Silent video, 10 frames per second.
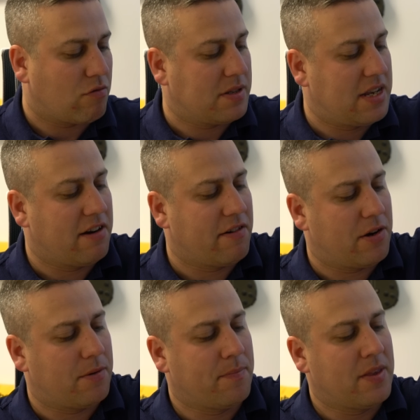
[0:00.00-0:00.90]

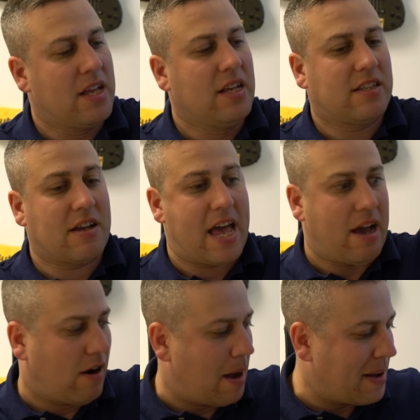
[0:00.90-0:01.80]
material. So yeah,
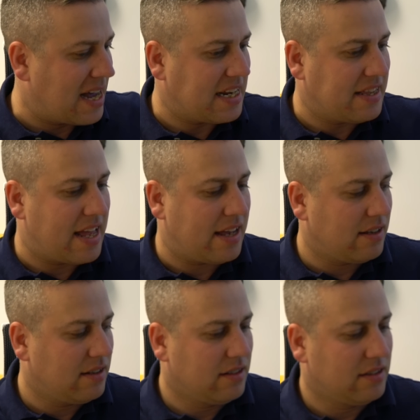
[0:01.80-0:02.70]
iPad in there.
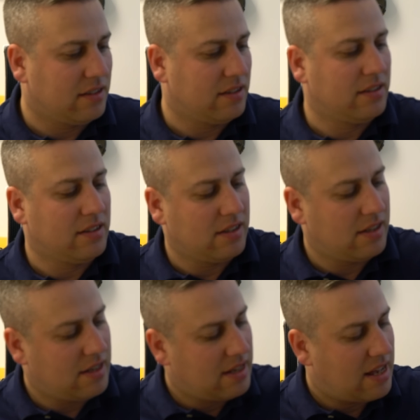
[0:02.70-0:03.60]

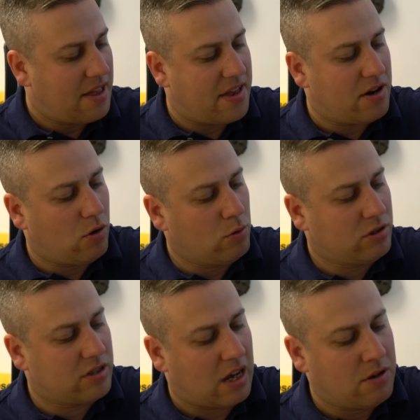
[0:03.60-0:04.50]
And then
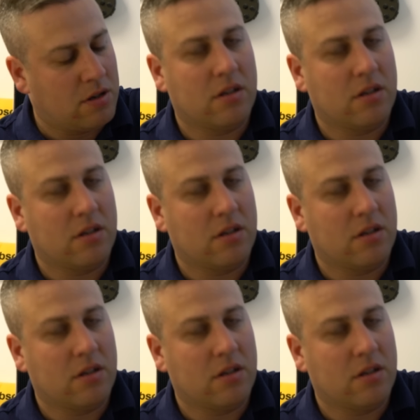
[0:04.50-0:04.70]
also